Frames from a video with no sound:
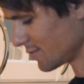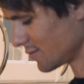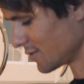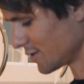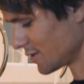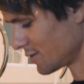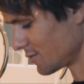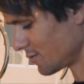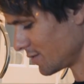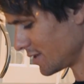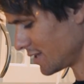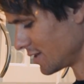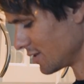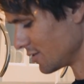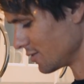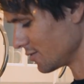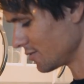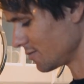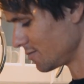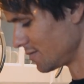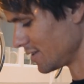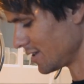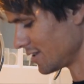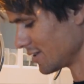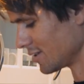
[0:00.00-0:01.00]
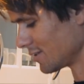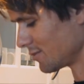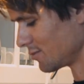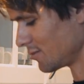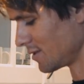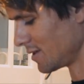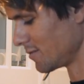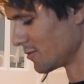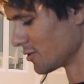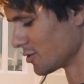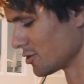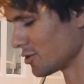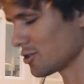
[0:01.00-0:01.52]
Which we don't, because
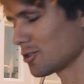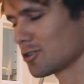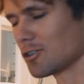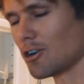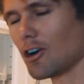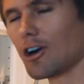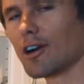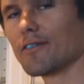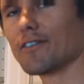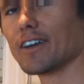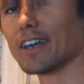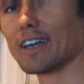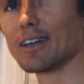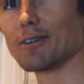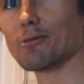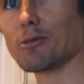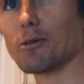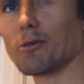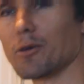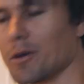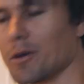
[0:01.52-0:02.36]
we were starving when